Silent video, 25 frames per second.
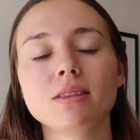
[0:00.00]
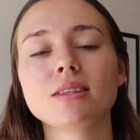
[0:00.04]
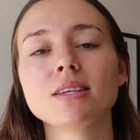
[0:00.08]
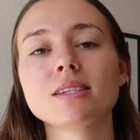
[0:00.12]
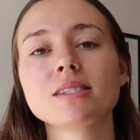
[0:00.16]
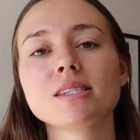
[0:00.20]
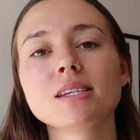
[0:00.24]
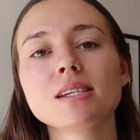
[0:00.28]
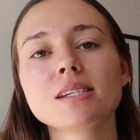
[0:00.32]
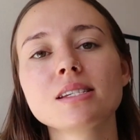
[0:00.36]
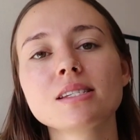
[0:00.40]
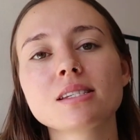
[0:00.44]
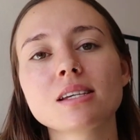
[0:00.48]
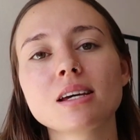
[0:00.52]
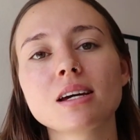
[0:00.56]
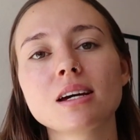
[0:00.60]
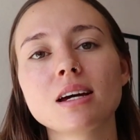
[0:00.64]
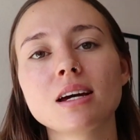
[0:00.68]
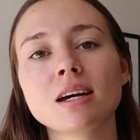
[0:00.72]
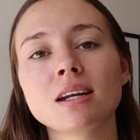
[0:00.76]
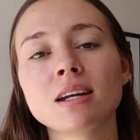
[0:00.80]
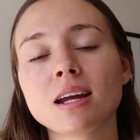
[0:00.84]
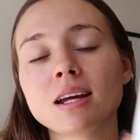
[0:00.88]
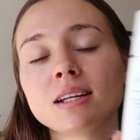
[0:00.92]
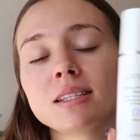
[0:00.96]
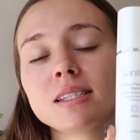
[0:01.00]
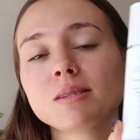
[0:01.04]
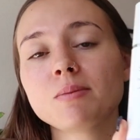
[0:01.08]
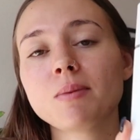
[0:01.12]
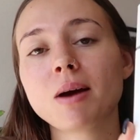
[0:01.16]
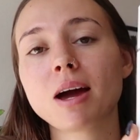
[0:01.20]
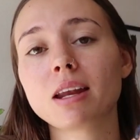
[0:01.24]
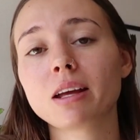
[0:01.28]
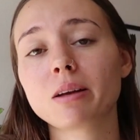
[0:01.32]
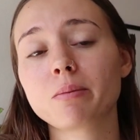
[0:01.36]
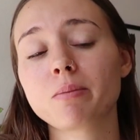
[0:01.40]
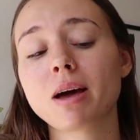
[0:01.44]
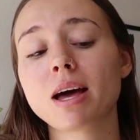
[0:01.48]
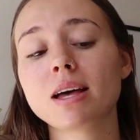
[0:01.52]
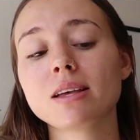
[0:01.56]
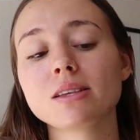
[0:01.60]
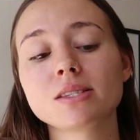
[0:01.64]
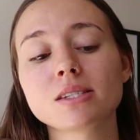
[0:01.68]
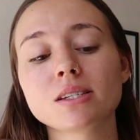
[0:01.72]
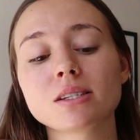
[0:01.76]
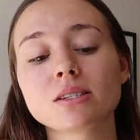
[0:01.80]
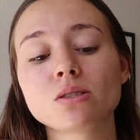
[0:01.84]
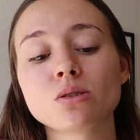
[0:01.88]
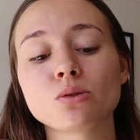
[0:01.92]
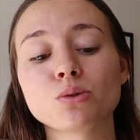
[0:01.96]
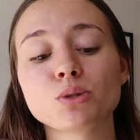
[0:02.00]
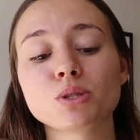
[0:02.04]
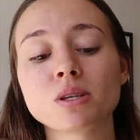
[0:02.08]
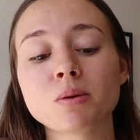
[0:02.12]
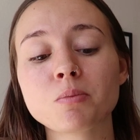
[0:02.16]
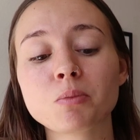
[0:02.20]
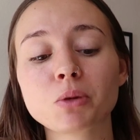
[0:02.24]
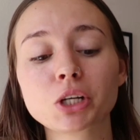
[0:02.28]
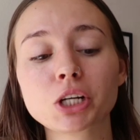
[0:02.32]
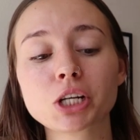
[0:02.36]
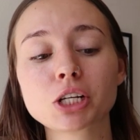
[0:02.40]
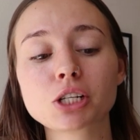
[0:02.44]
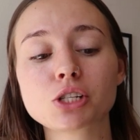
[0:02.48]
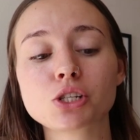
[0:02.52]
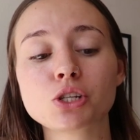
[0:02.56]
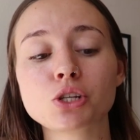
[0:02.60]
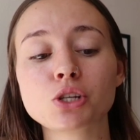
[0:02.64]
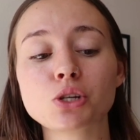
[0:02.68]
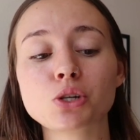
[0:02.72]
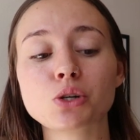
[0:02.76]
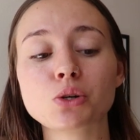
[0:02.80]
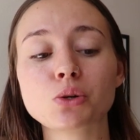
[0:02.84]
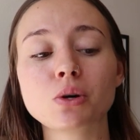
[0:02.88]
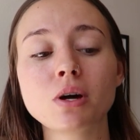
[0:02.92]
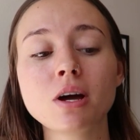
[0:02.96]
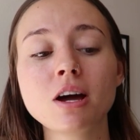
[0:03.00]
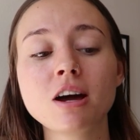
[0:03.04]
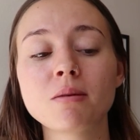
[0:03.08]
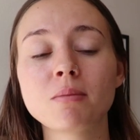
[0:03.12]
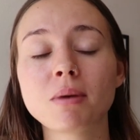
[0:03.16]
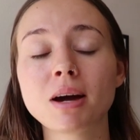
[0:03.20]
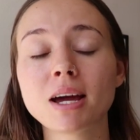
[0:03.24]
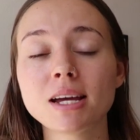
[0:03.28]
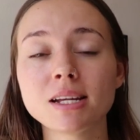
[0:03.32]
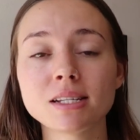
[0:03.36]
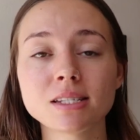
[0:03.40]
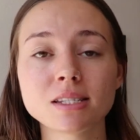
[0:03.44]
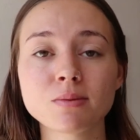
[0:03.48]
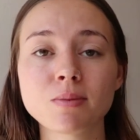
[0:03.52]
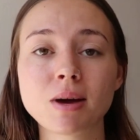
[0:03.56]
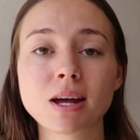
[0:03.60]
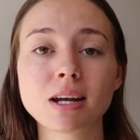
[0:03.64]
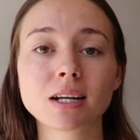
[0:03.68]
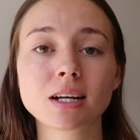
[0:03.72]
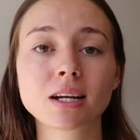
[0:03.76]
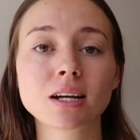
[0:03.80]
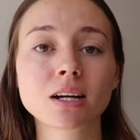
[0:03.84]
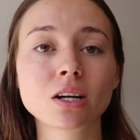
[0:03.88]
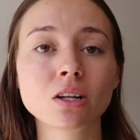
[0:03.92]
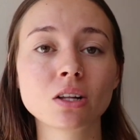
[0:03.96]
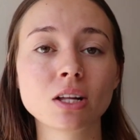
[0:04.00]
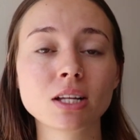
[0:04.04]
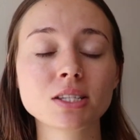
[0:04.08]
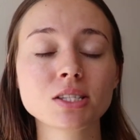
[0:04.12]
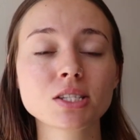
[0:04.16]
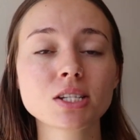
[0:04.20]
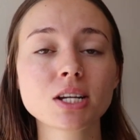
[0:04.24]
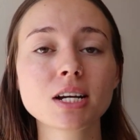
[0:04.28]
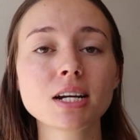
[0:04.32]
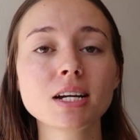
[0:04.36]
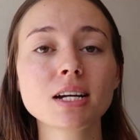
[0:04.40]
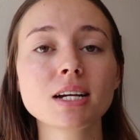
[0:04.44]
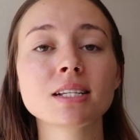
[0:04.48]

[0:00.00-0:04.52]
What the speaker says: This is an enzymatic mask, so similar to my Enzymatic cleanser,